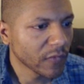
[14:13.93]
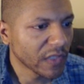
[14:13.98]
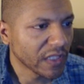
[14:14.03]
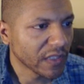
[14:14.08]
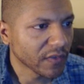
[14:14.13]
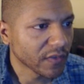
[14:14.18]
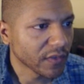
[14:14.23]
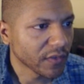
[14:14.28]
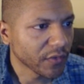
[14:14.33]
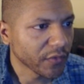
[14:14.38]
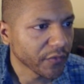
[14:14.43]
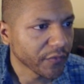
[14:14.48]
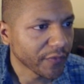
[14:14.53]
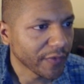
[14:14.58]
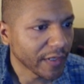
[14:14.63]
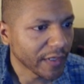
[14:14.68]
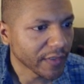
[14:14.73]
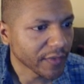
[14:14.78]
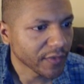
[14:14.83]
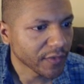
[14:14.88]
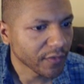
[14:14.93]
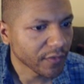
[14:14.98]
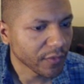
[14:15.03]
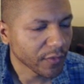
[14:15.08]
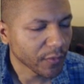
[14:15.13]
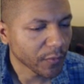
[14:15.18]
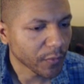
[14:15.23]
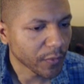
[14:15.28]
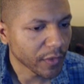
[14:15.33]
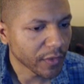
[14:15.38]
As you go faster,
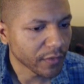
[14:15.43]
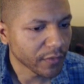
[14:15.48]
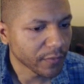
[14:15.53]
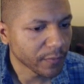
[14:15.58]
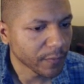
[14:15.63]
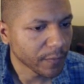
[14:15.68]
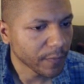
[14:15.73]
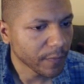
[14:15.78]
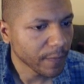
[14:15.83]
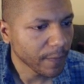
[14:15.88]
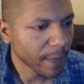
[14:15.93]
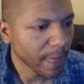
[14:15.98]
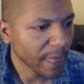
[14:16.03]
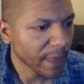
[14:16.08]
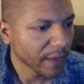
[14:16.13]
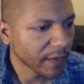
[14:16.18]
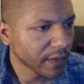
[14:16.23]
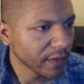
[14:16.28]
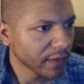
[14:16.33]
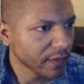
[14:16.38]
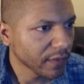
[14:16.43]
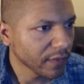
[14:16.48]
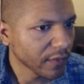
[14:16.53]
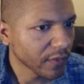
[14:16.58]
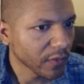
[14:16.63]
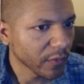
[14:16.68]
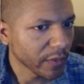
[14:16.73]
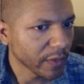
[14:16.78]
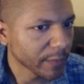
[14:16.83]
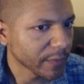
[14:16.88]
they'll run
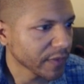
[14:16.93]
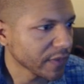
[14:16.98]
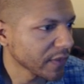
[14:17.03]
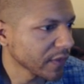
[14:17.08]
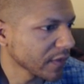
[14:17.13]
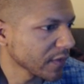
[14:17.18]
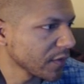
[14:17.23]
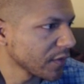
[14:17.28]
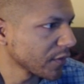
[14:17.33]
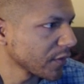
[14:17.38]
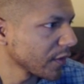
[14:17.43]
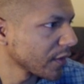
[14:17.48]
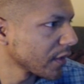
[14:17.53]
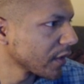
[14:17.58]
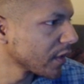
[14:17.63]
all the way up to 600.